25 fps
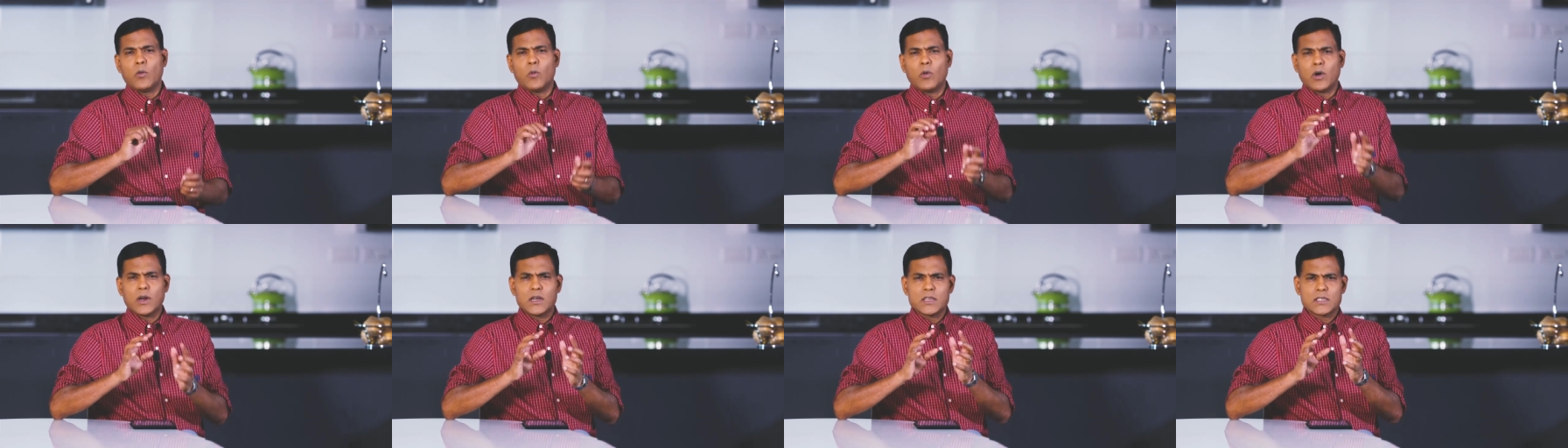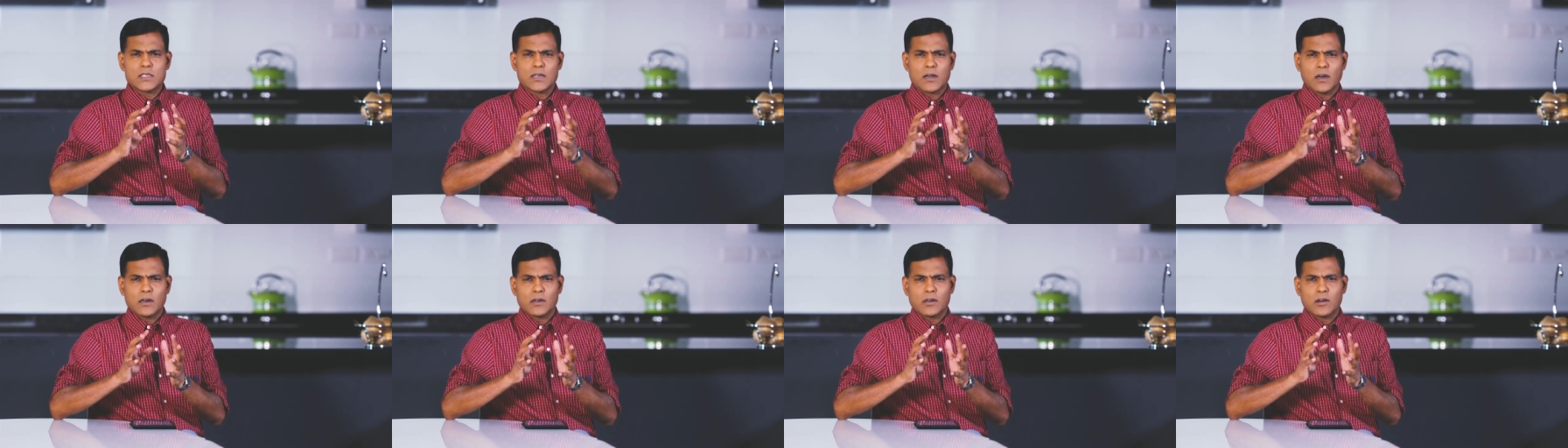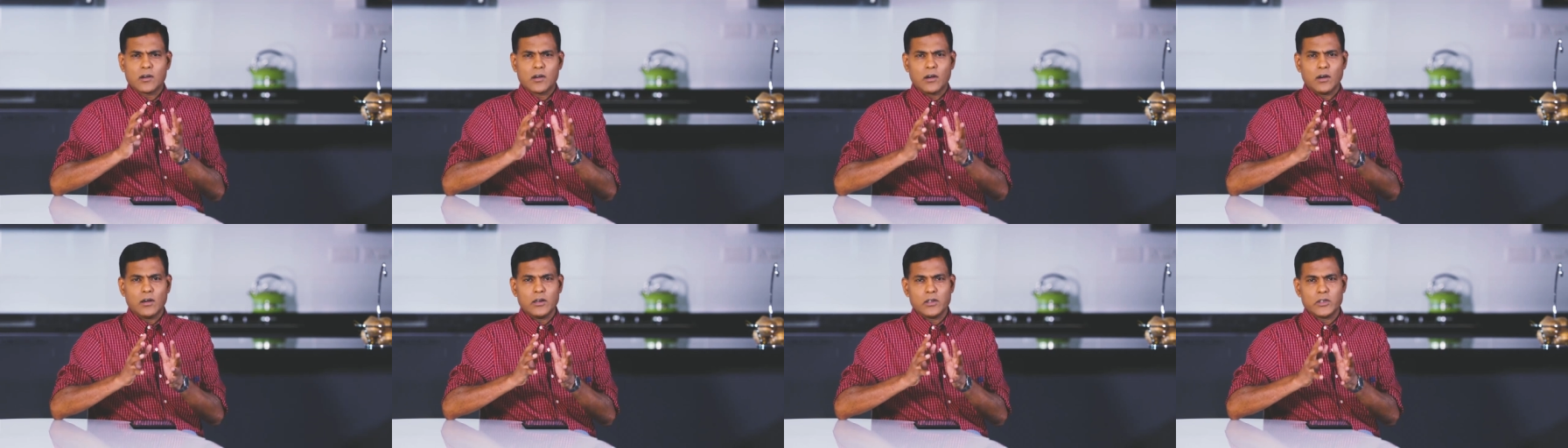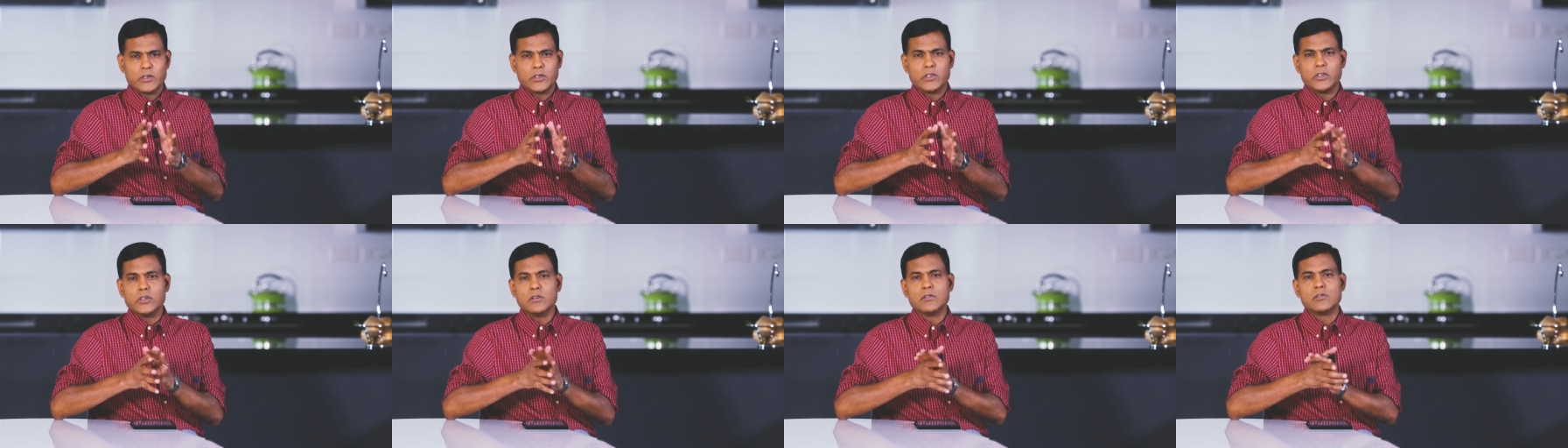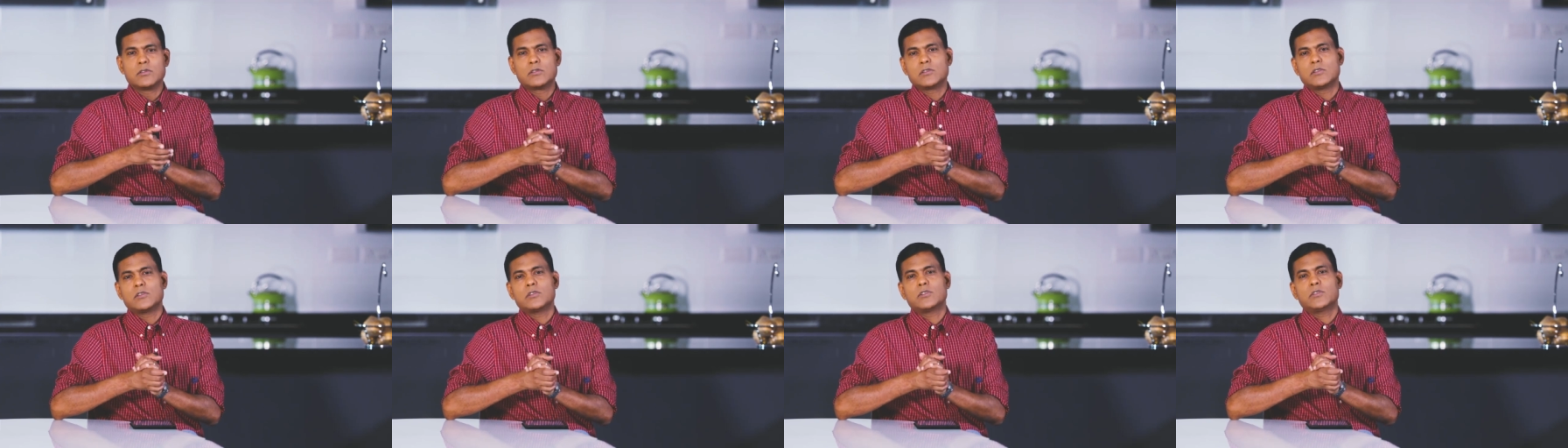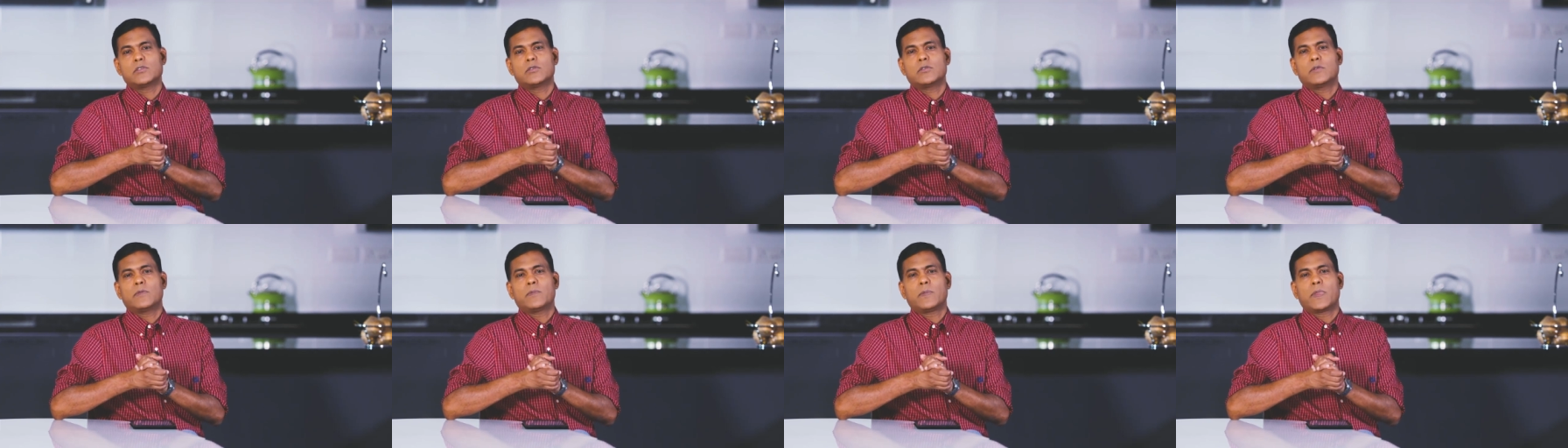What has God called you to
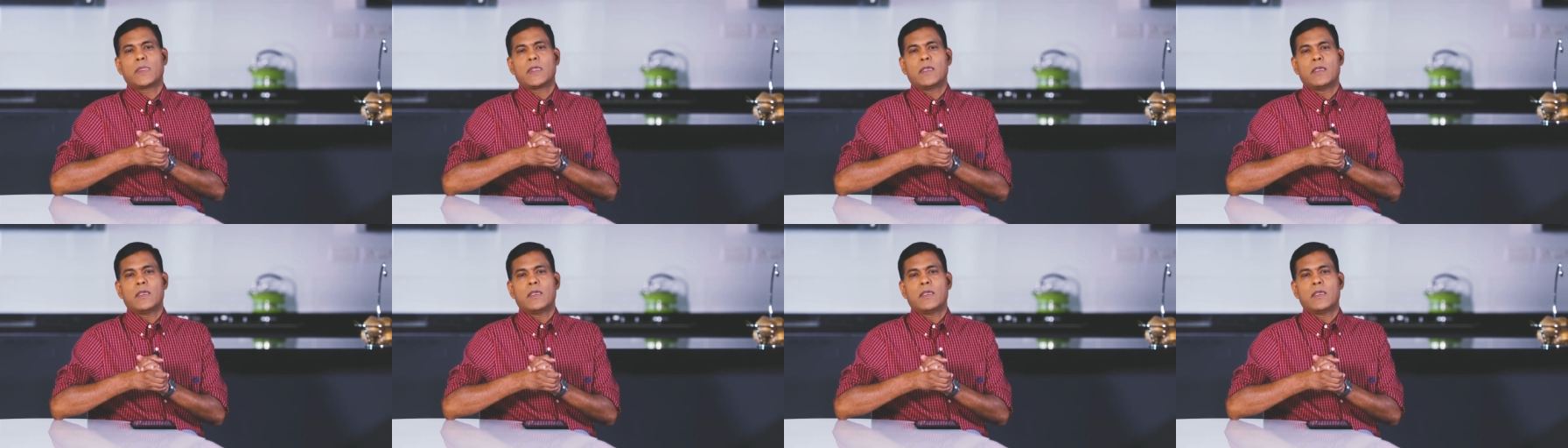do?